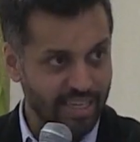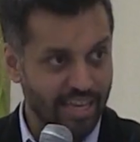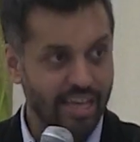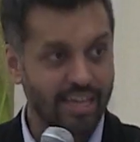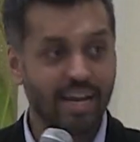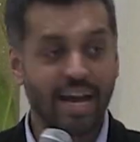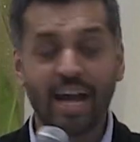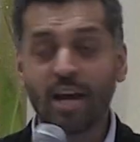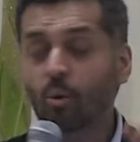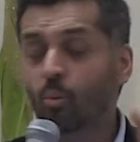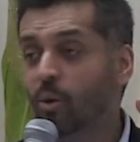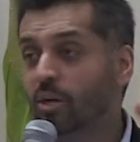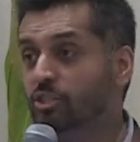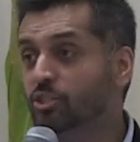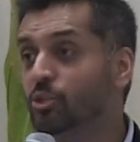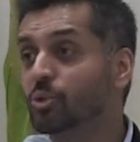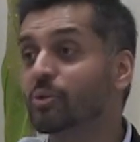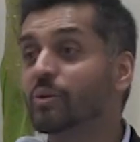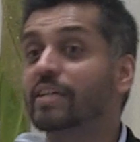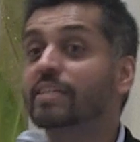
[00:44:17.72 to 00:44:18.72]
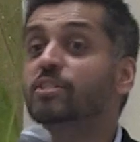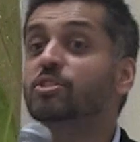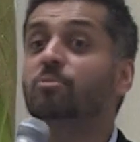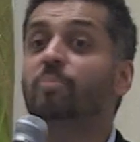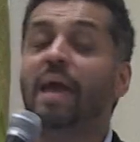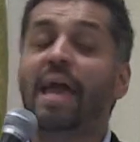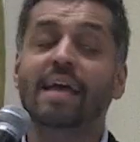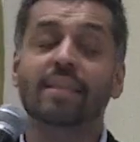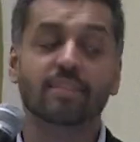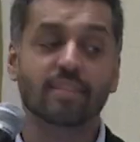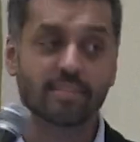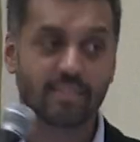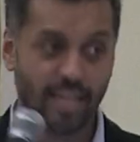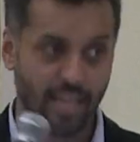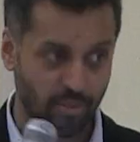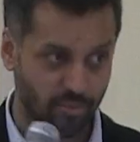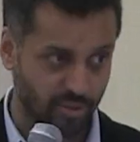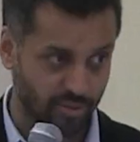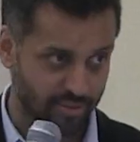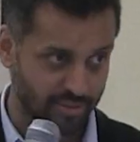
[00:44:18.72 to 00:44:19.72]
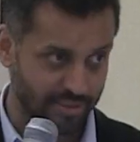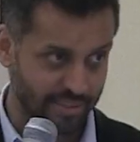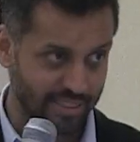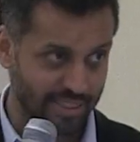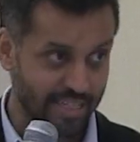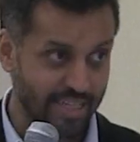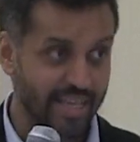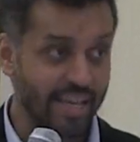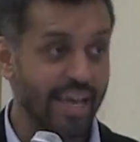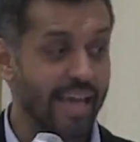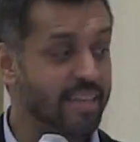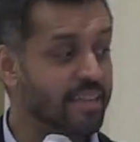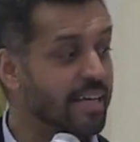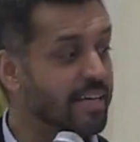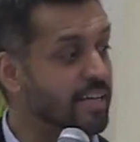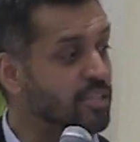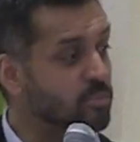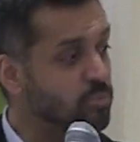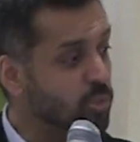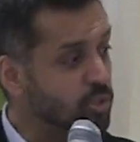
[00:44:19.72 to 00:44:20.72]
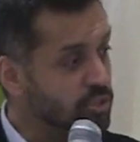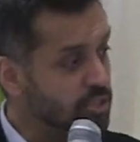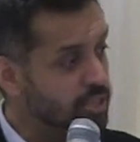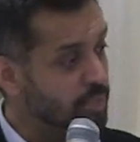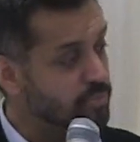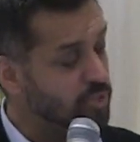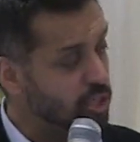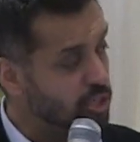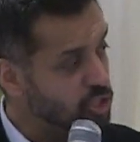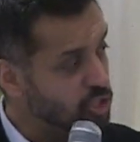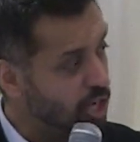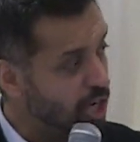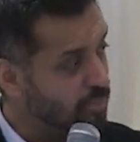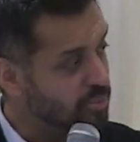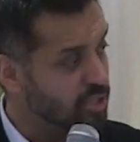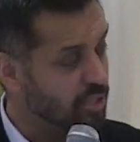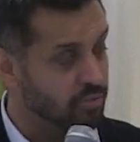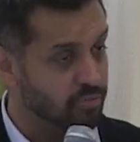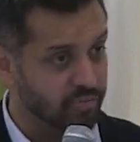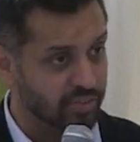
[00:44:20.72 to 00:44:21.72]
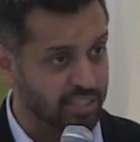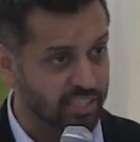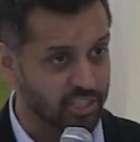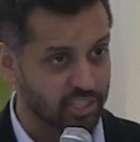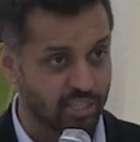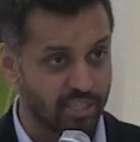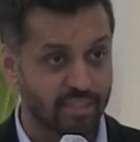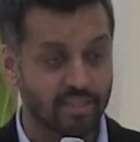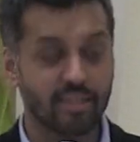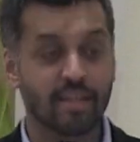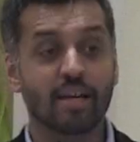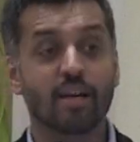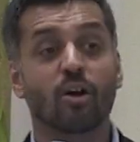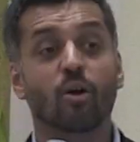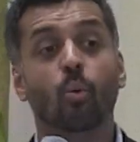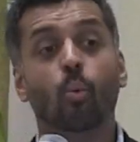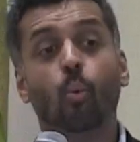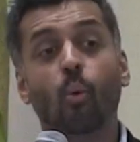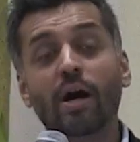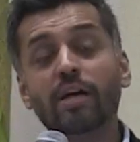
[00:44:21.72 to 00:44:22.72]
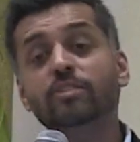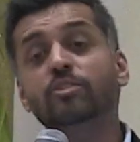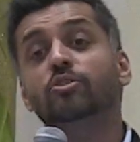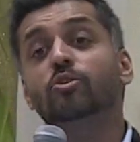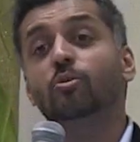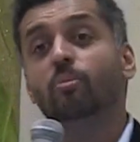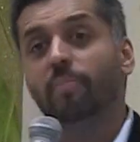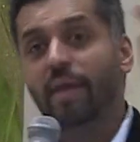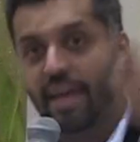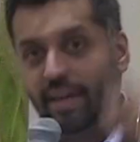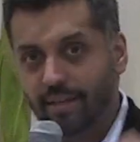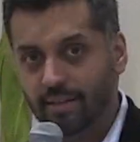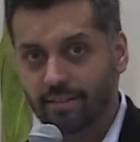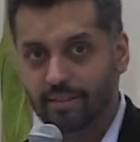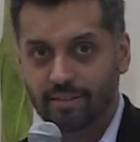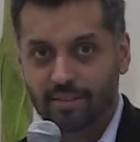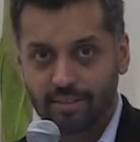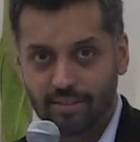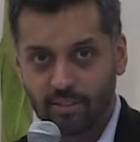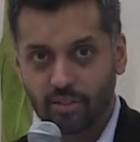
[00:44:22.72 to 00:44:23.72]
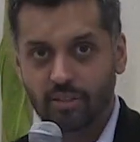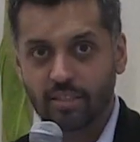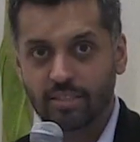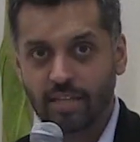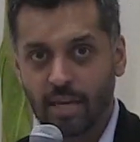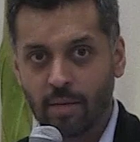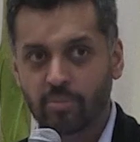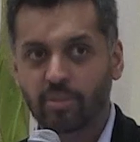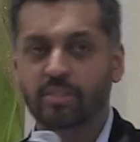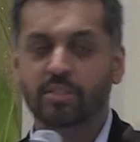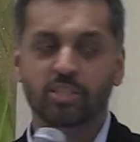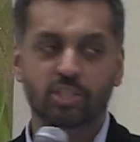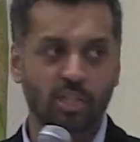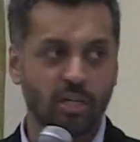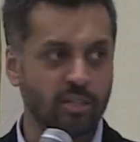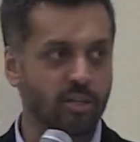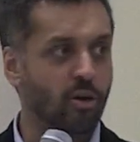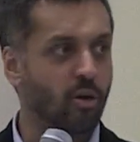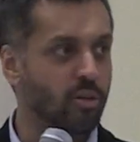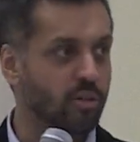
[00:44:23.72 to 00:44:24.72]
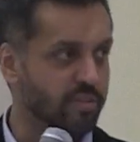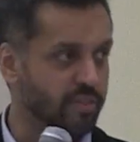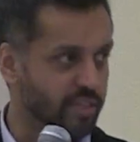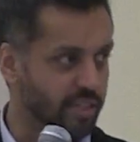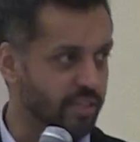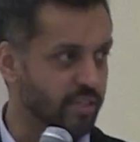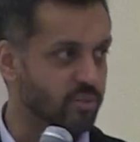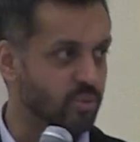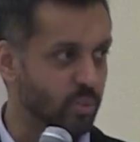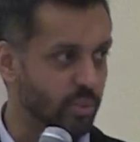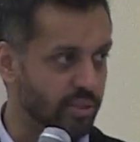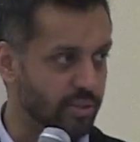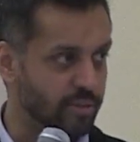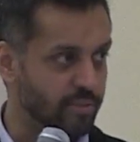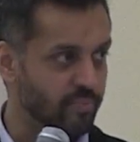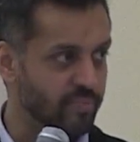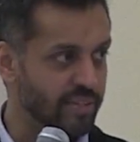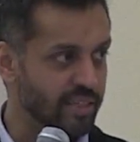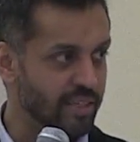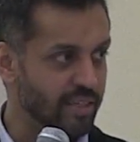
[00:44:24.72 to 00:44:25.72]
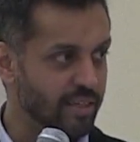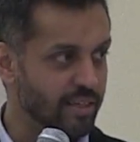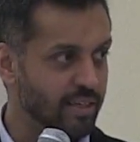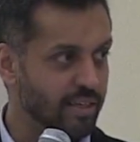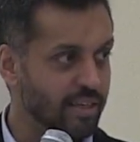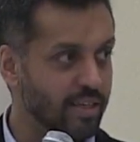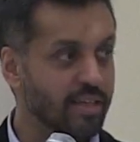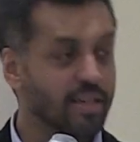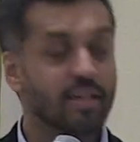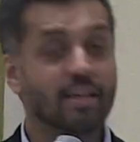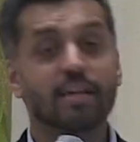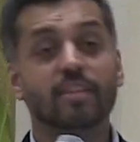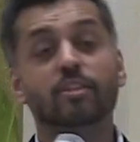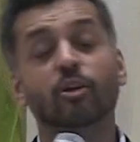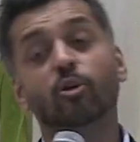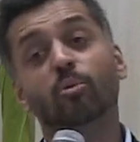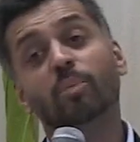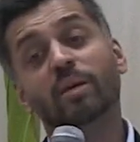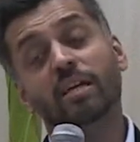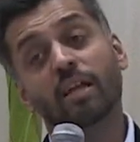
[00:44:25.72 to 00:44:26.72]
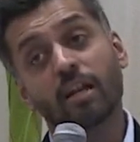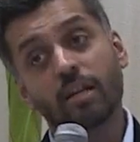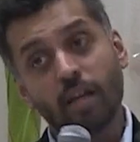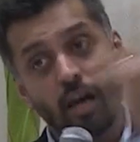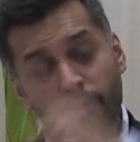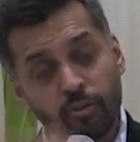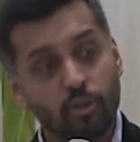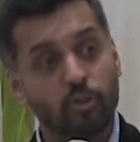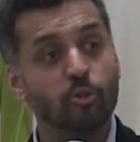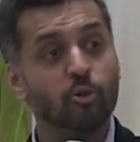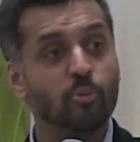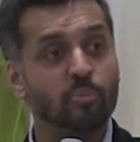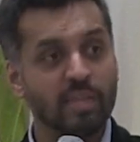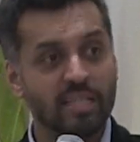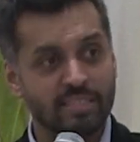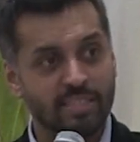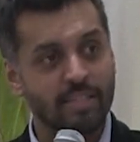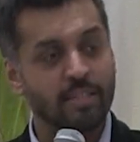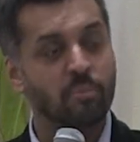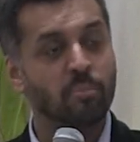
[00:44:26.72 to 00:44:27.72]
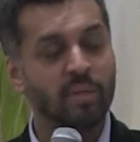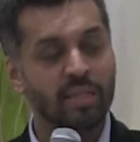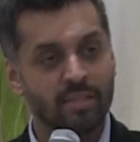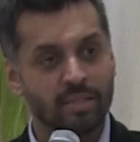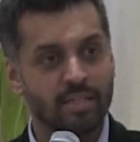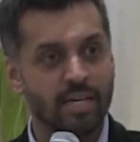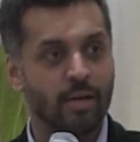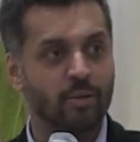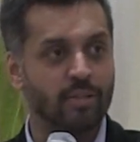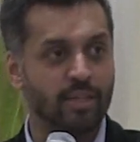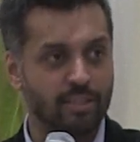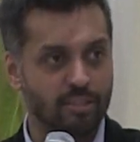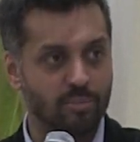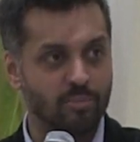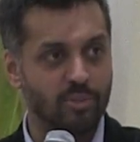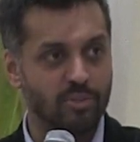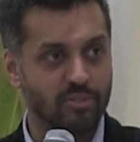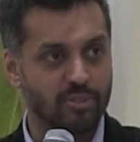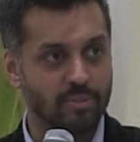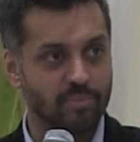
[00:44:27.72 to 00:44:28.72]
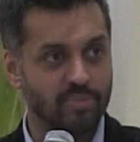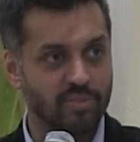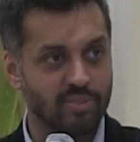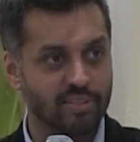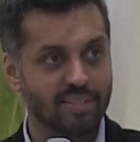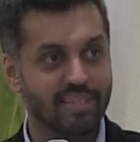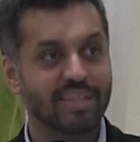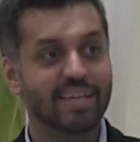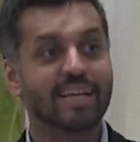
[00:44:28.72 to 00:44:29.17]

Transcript: And I want you to expand the table. And then as Muslims, our jobs aren't finished yet. Once you make it to the table, inshallah all our kids will, there will be another group that's getting beaten down like the Muslims.